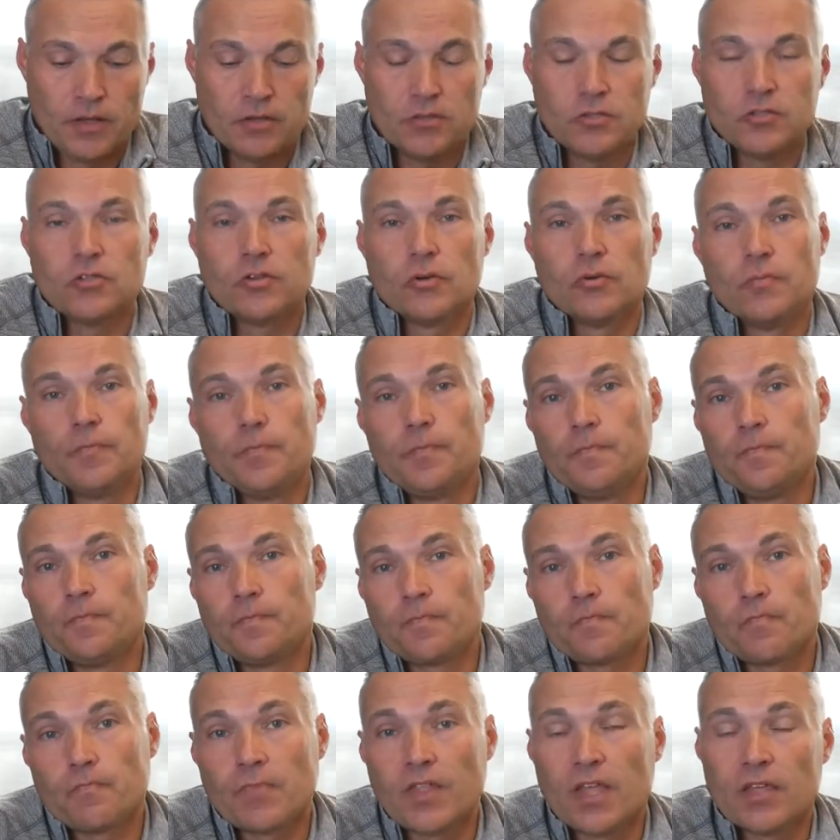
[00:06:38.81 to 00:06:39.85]
So
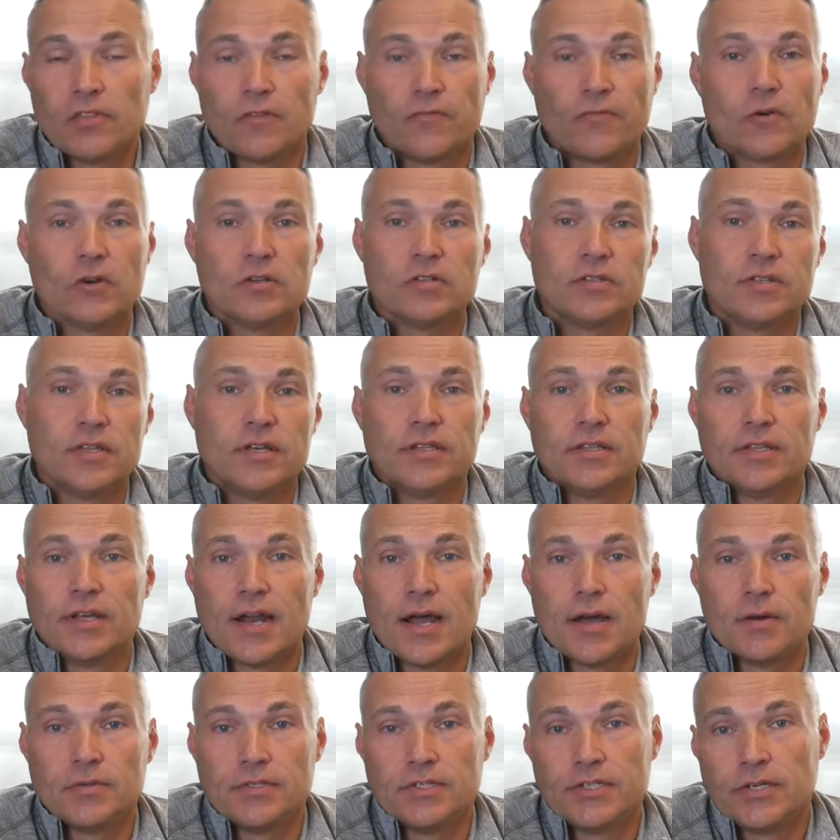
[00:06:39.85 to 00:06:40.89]
the first thing that
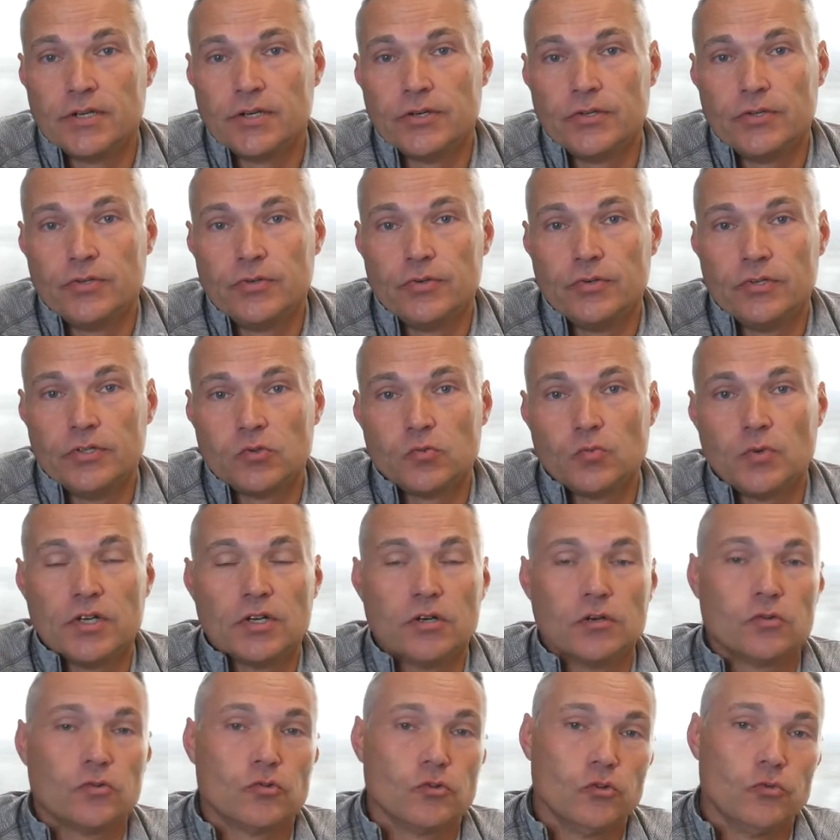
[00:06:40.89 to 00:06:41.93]
I would tell you is,
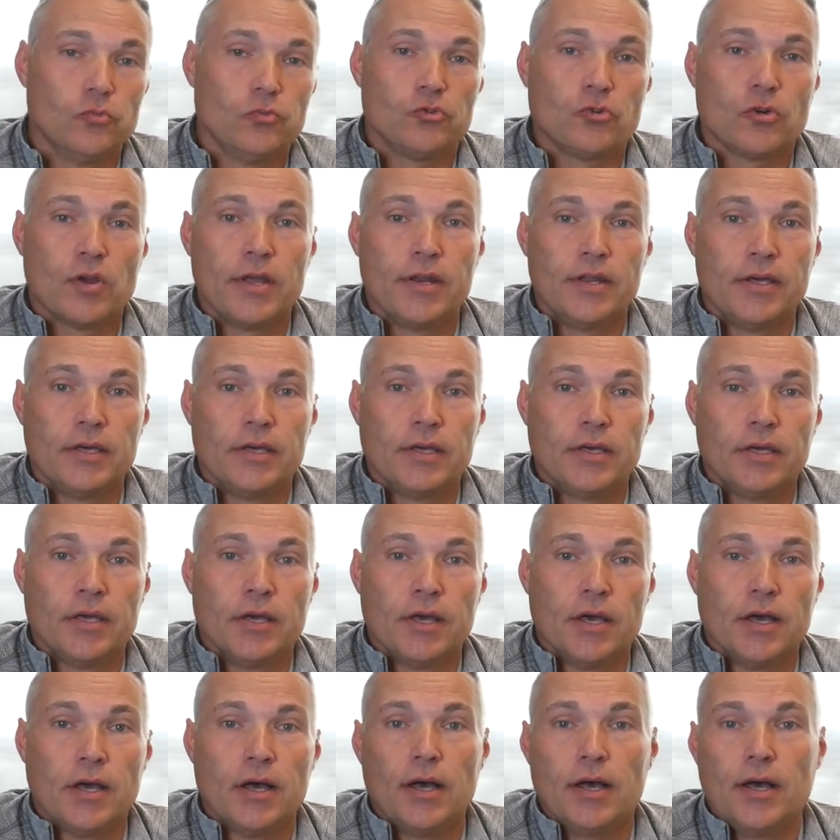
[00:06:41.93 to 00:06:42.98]
group training,
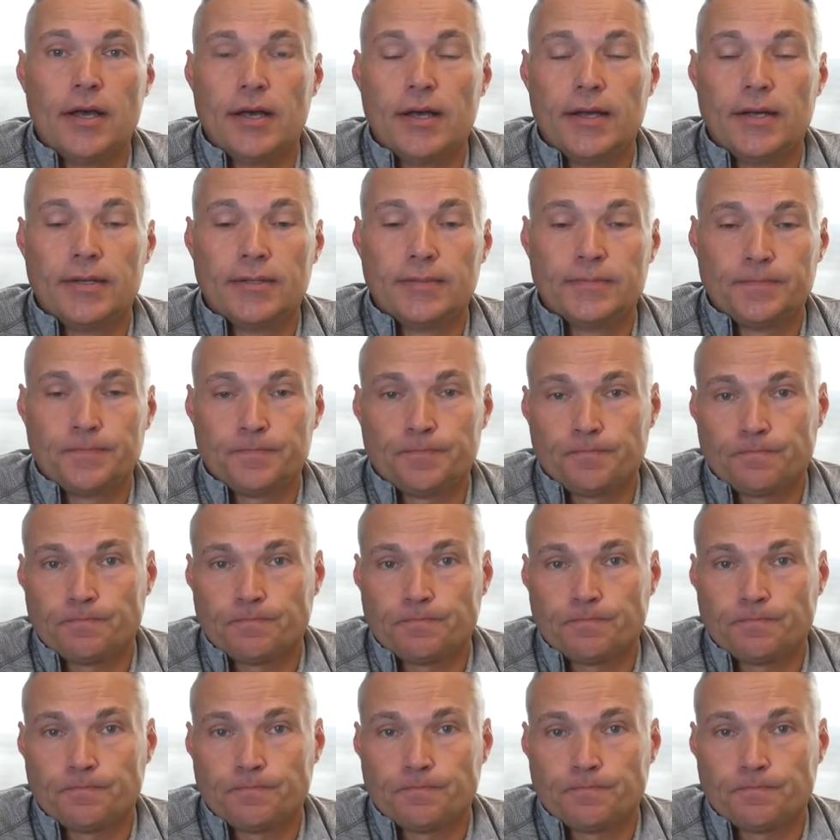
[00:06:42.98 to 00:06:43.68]
large